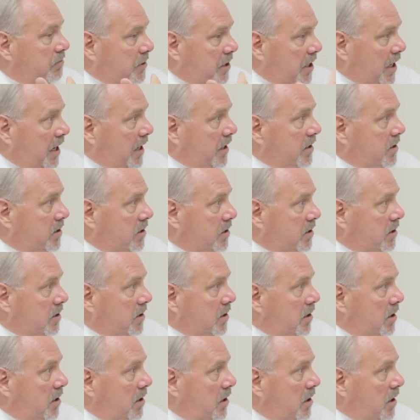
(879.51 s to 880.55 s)

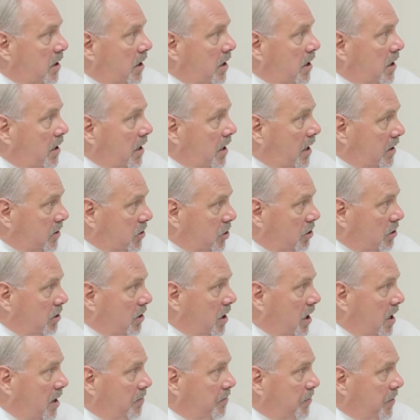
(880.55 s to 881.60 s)
tests at your
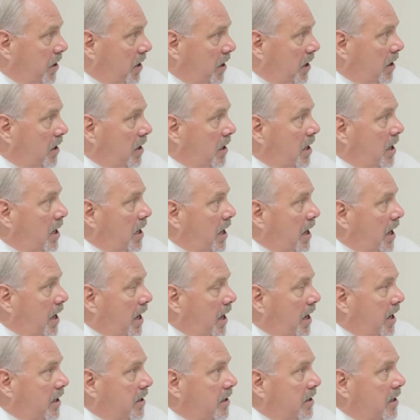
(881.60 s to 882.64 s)
company.
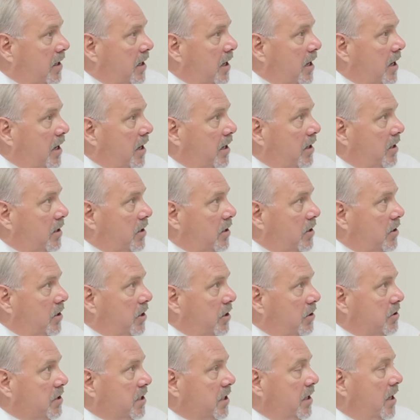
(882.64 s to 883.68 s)
And
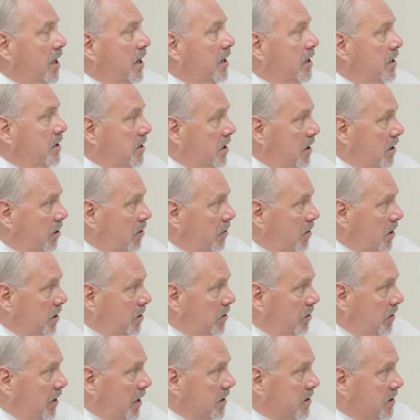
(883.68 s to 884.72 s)
do you see that continuing in
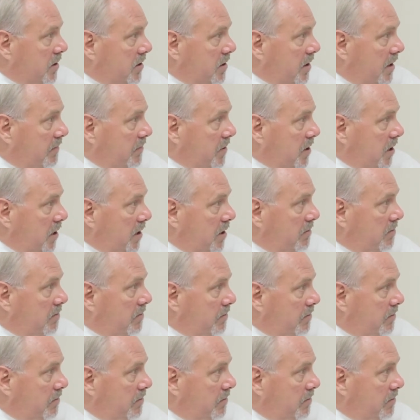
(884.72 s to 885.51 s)
2017?